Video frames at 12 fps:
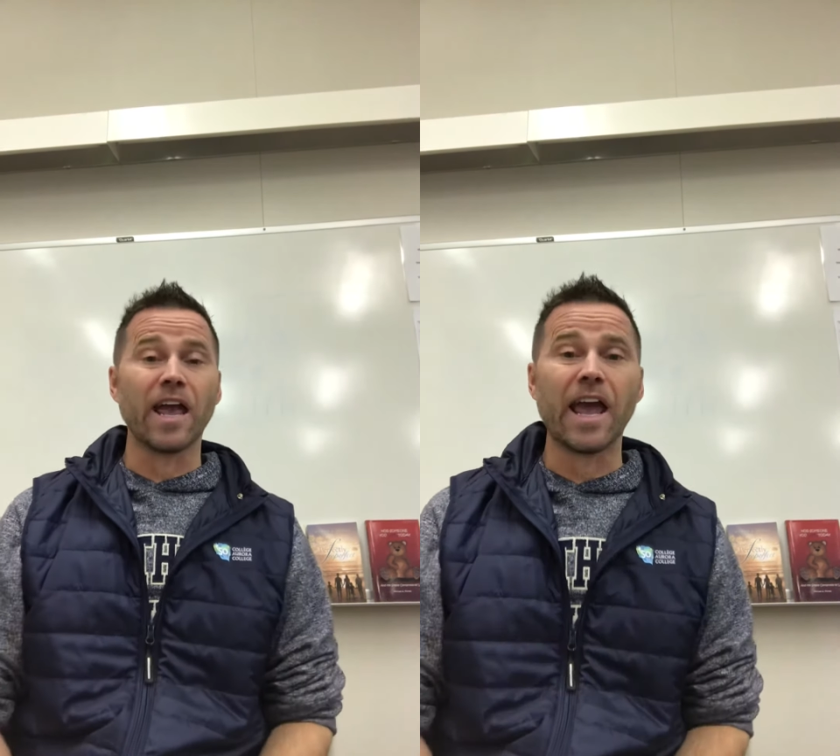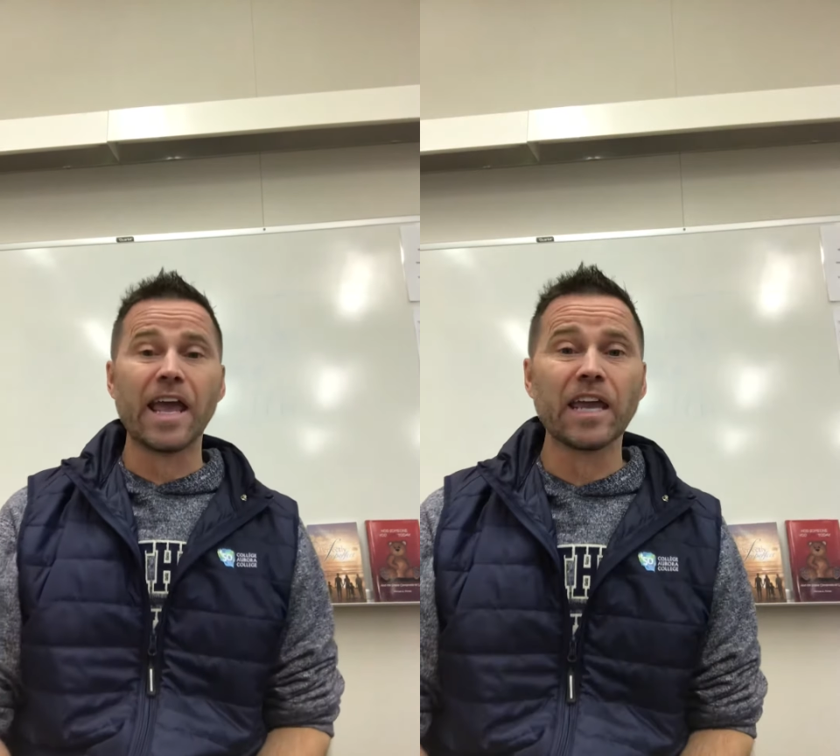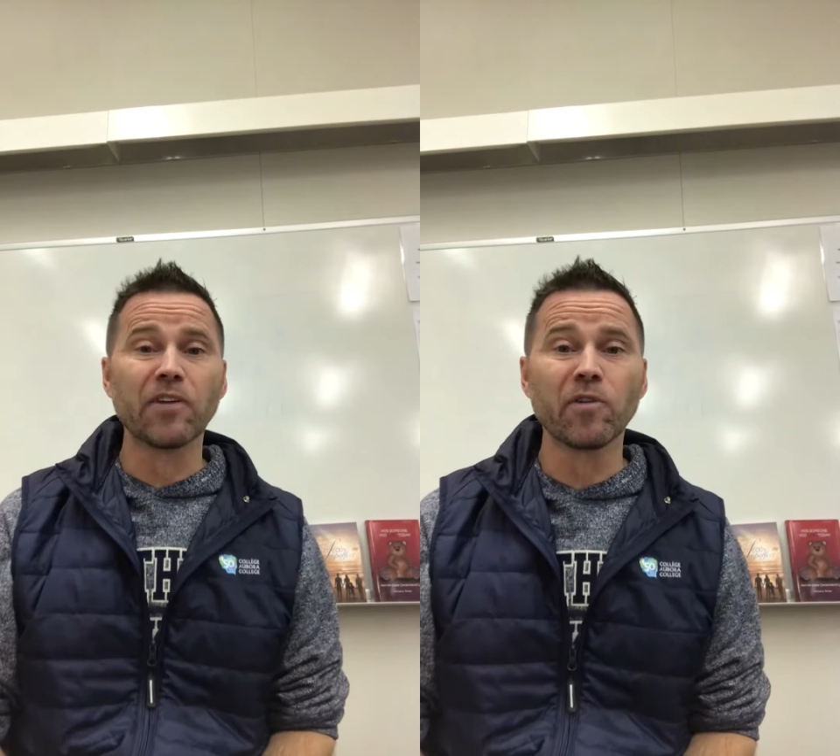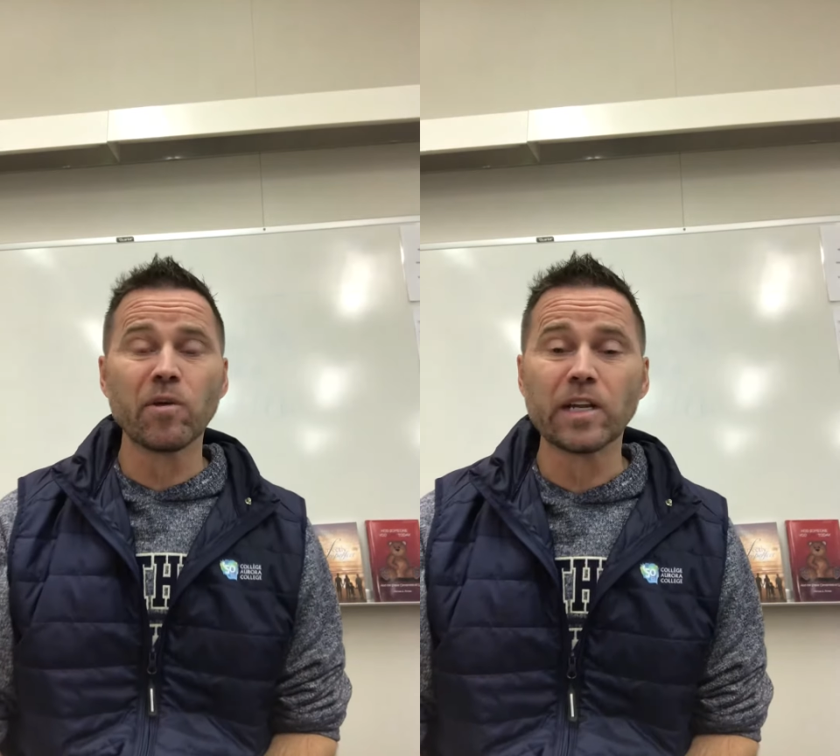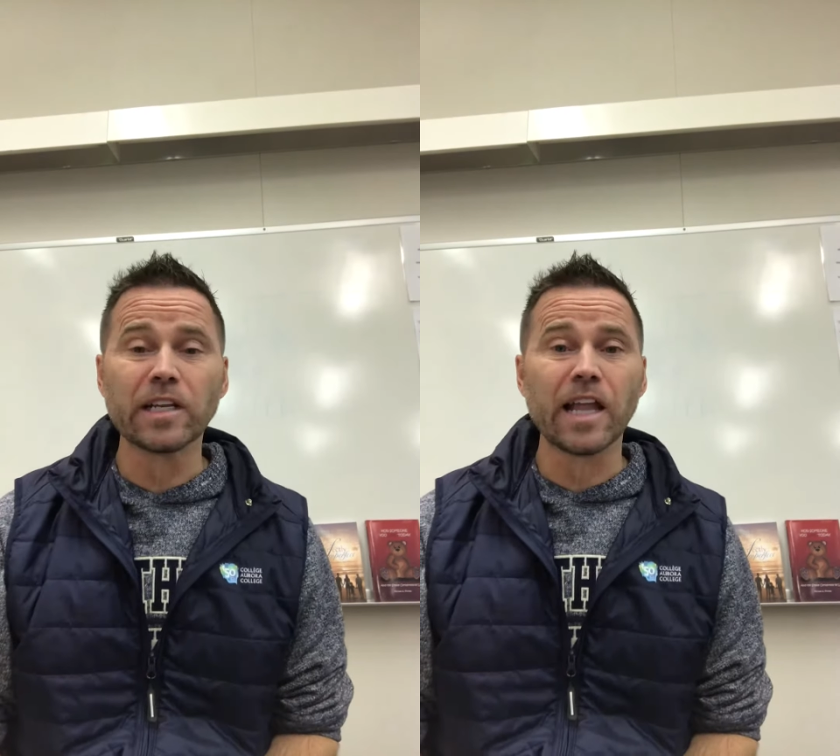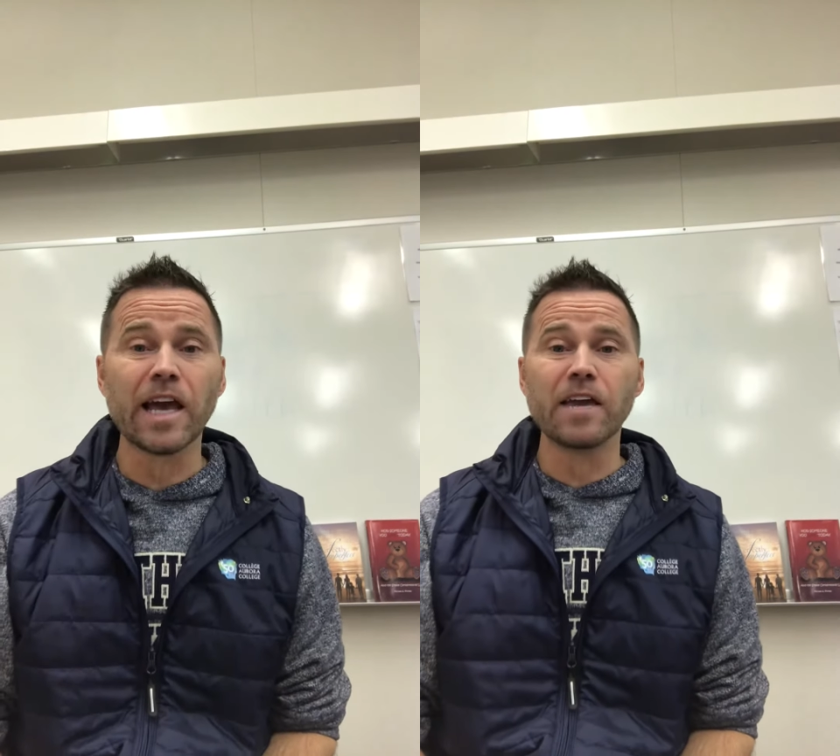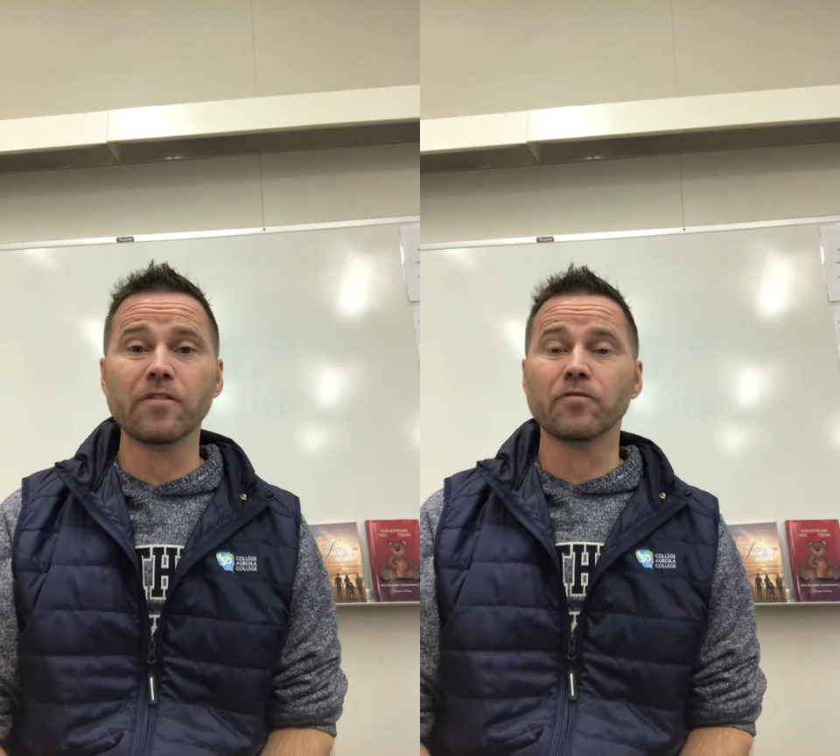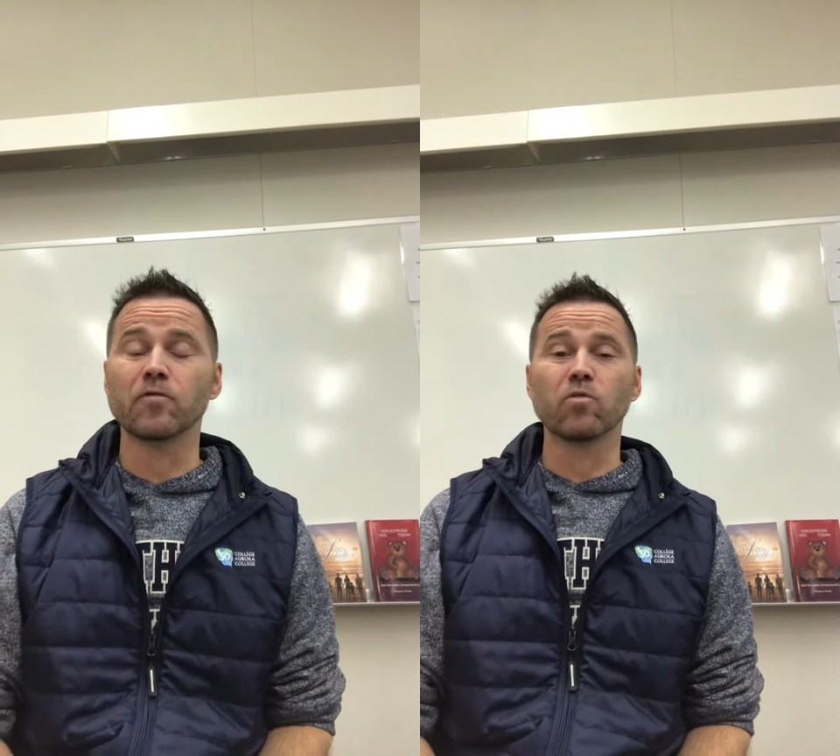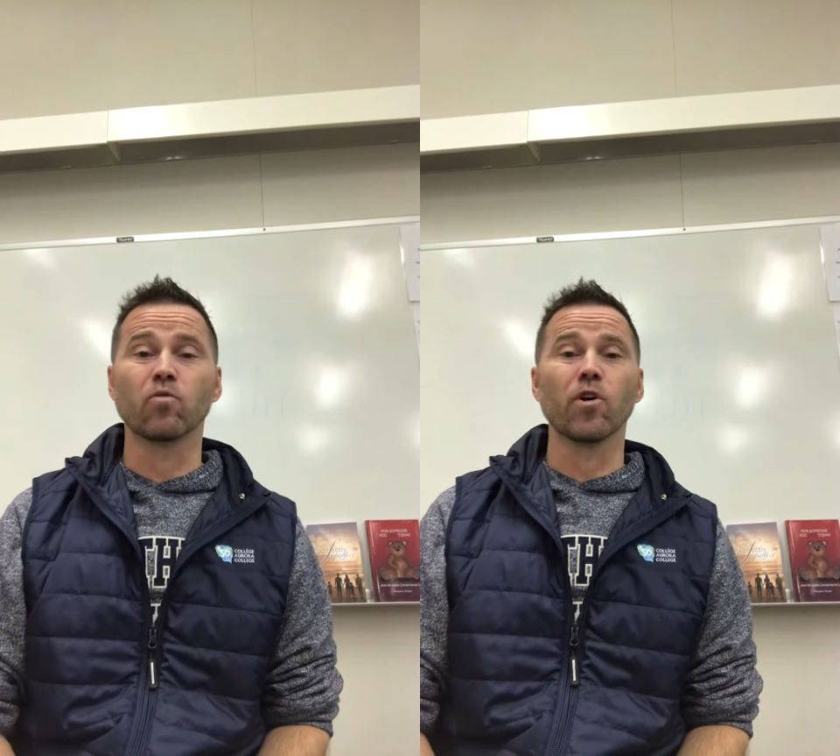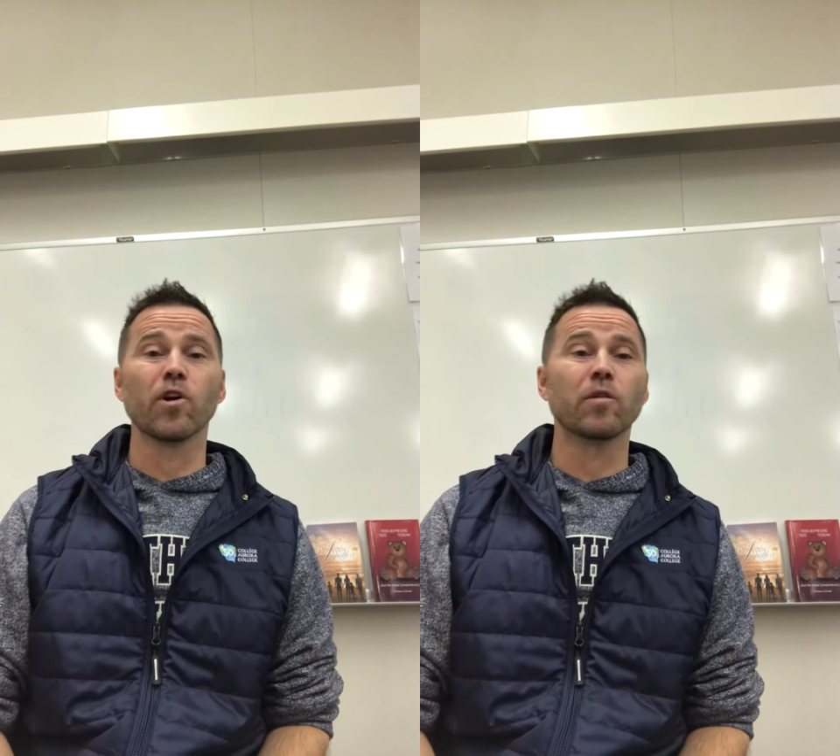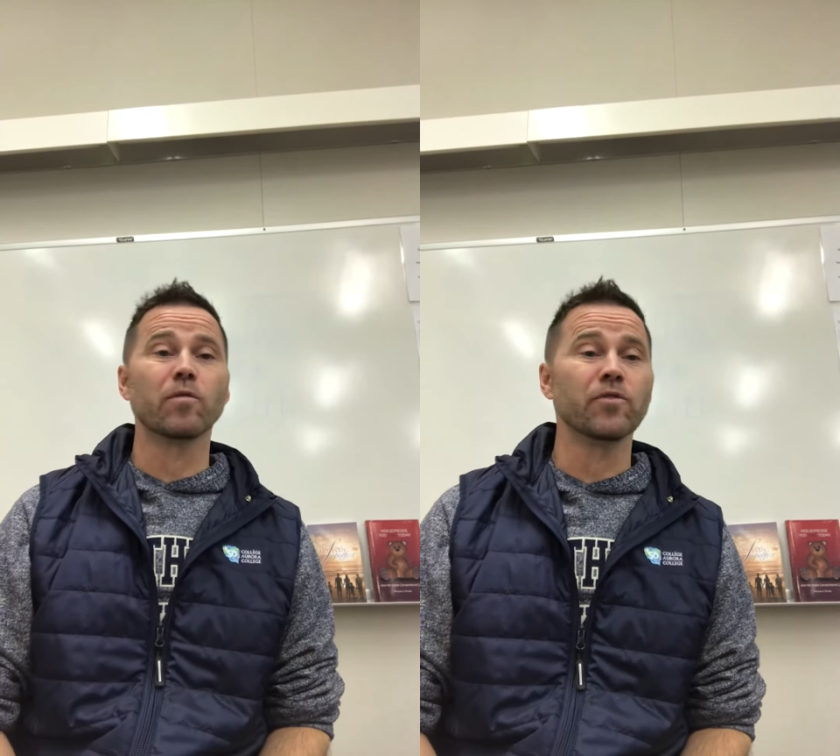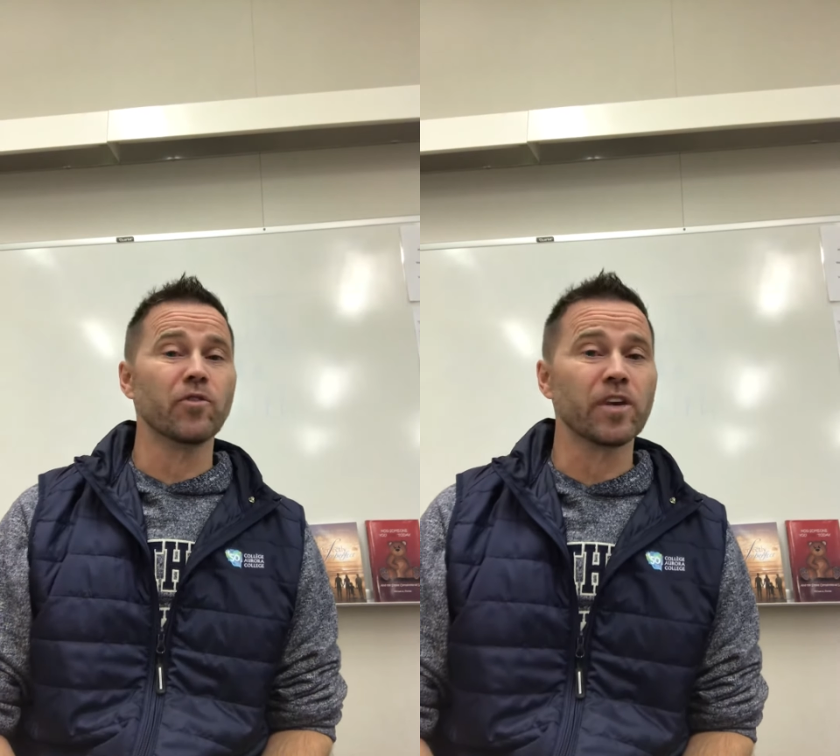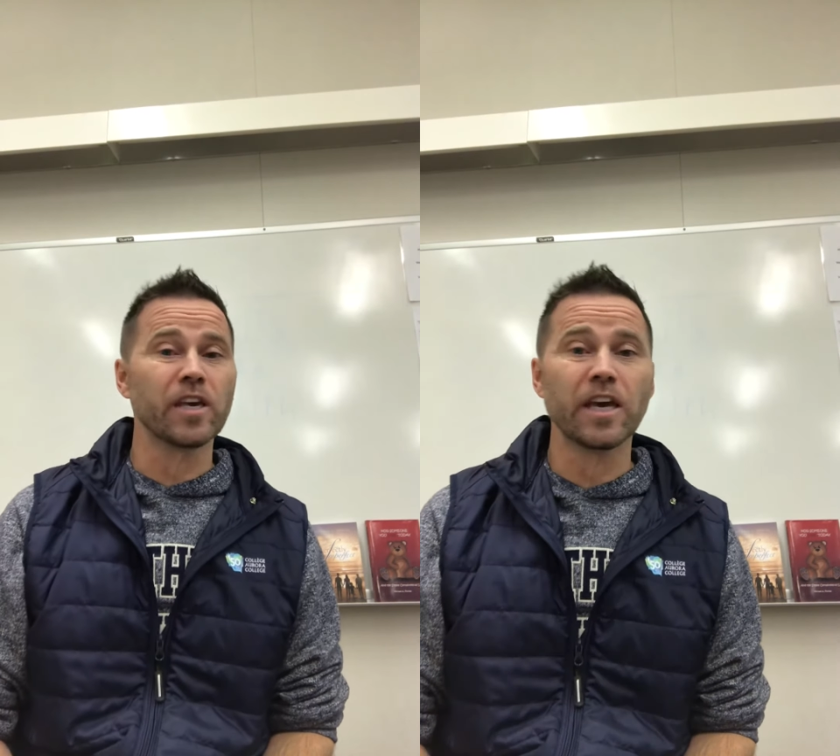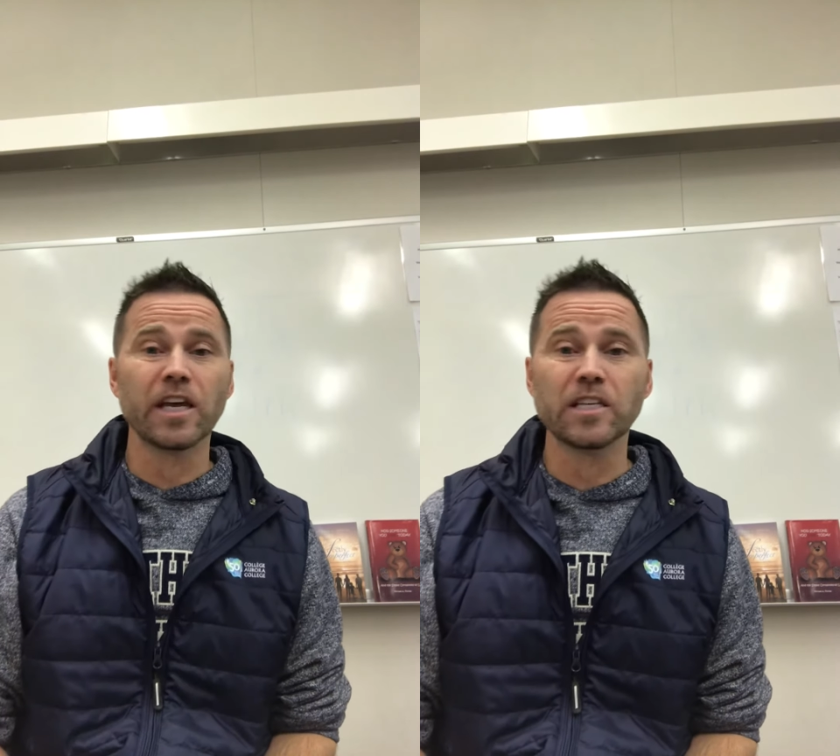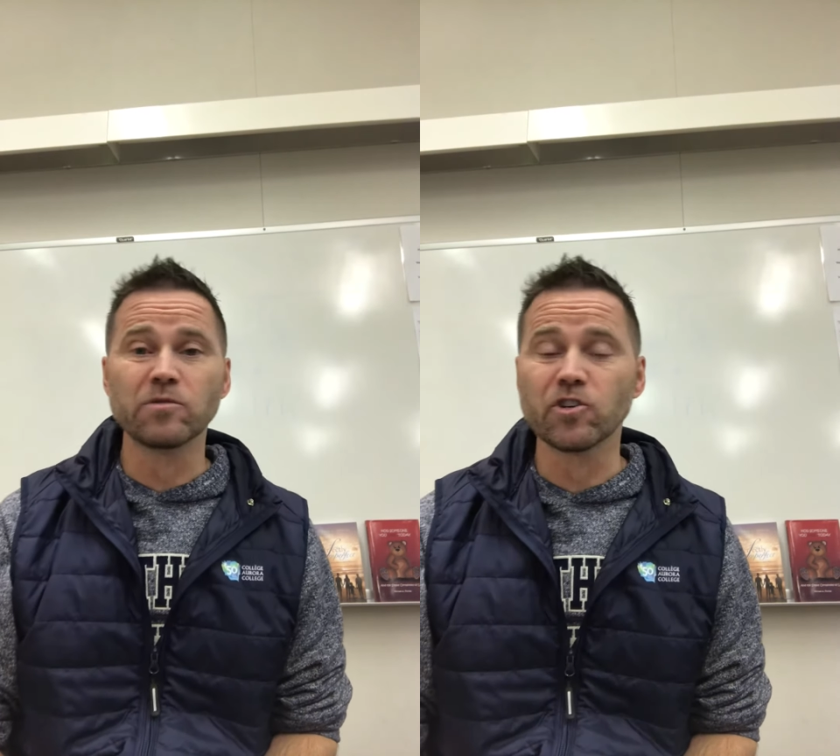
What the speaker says: angry with life, with work, with your kids,